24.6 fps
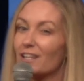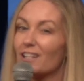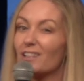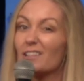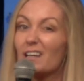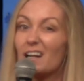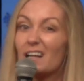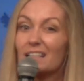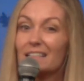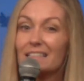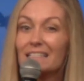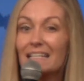in a
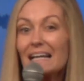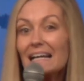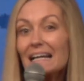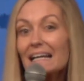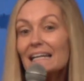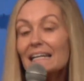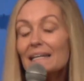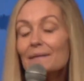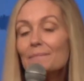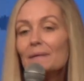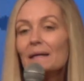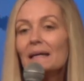long
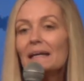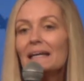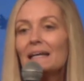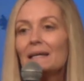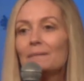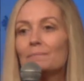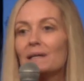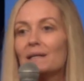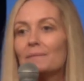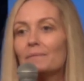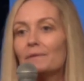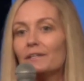time.
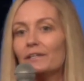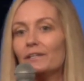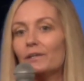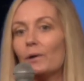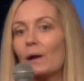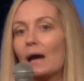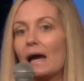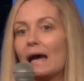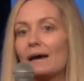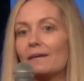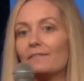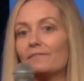Maybe you
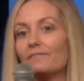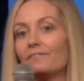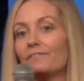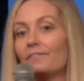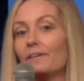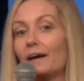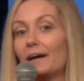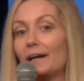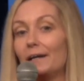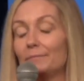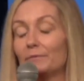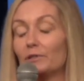have,
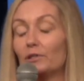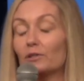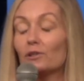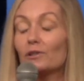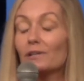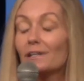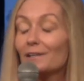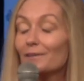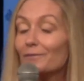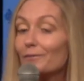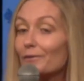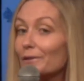you're
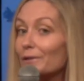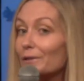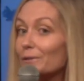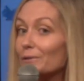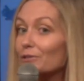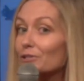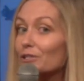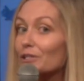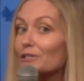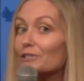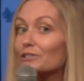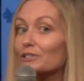looking for a new
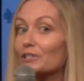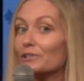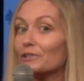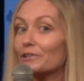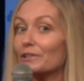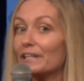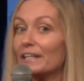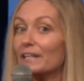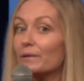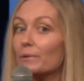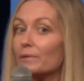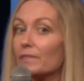church and you're
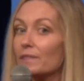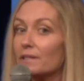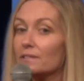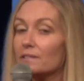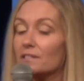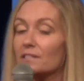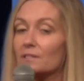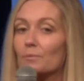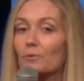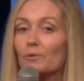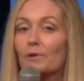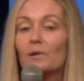here with us
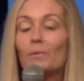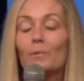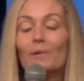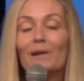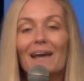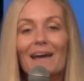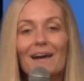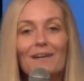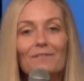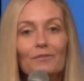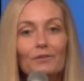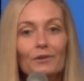this morning.
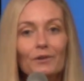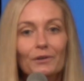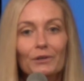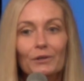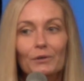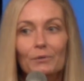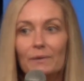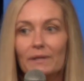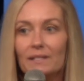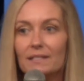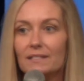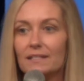Whatever
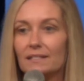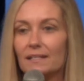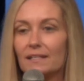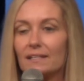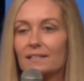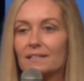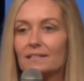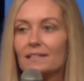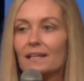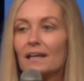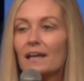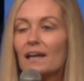your reason
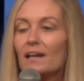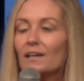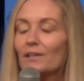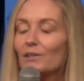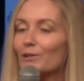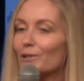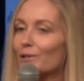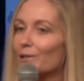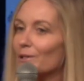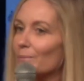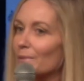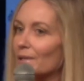is,
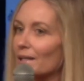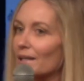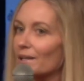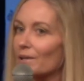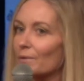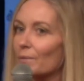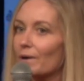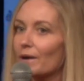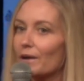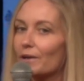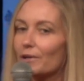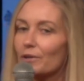you could have been
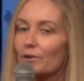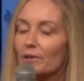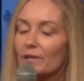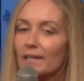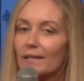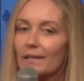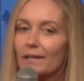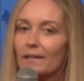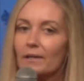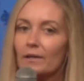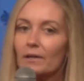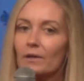anywhere, you're
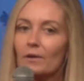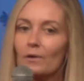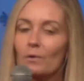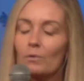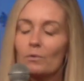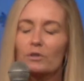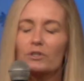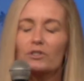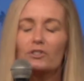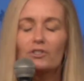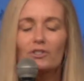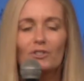here.
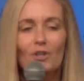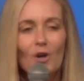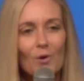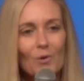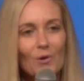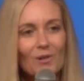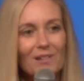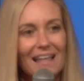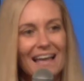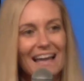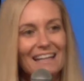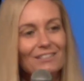We're so
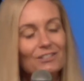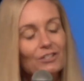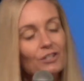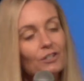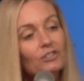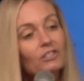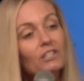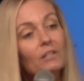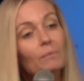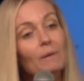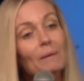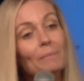glad.
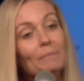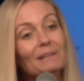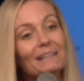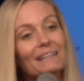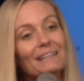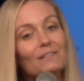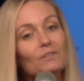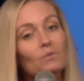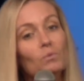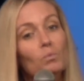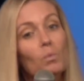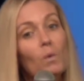Church, can we
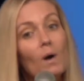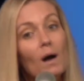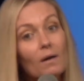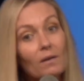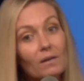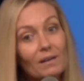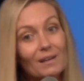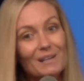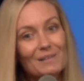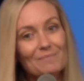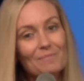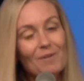please
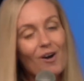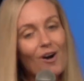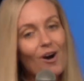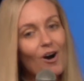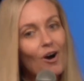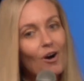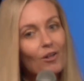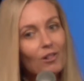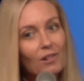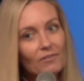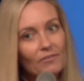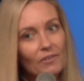welcome
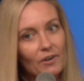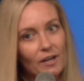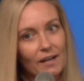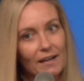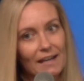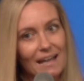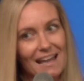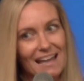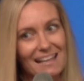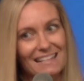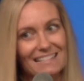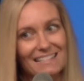all of our
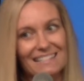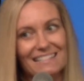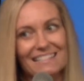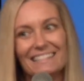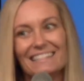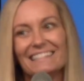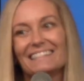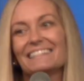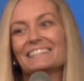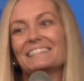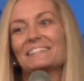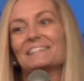
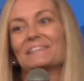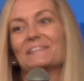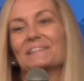guests?